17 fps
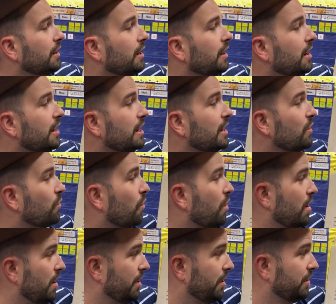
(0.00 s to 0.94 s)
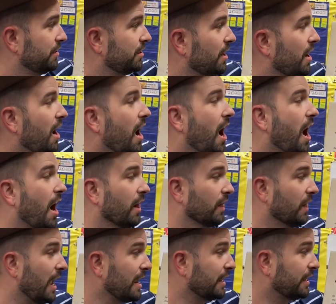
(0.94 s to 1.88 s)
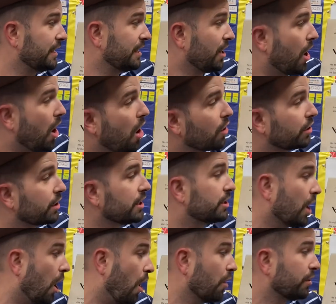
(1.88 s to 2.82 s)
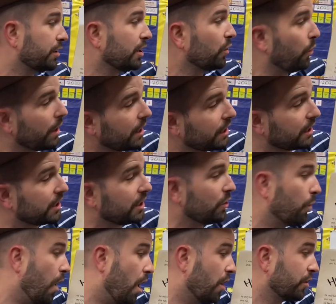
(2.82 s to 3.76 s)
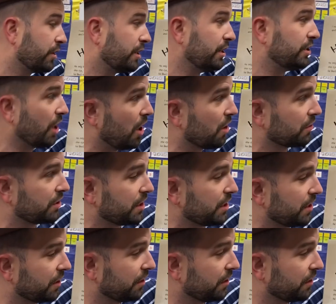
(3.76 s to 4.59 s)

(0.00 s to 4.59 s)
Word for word: He was a lanky, honky, tonky, winky, wonky, donkey.